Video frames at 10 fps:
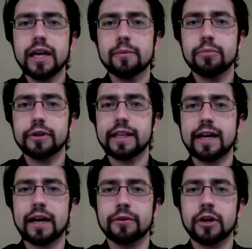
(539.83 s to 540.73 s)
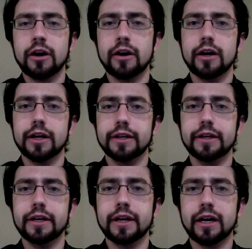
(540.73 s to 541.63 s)
and put that out
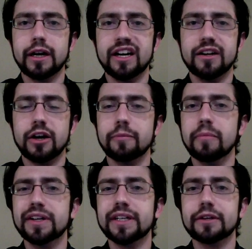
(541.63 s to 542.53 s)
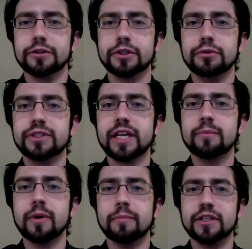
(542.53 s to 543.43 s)
on Monday or Tuesday. But